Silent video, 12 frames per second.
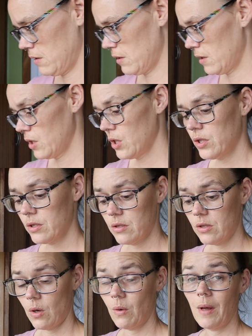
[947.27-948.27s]

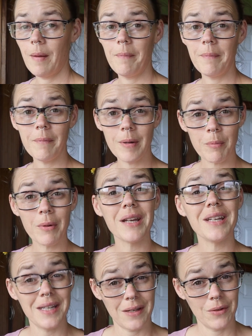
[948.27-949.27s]
I'm gonna
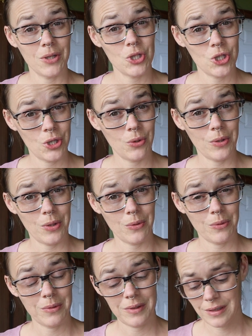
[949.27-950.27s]
bring you down and show you,
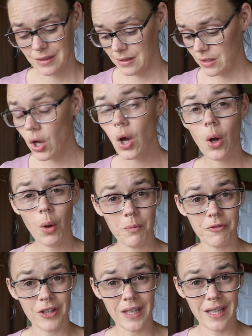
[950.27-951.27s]
and
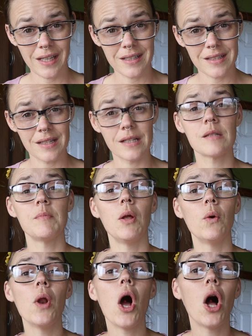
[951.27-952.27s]
hopefully it doesn't
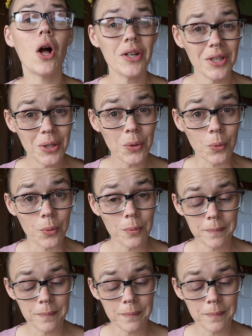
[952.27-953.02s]
explode on you.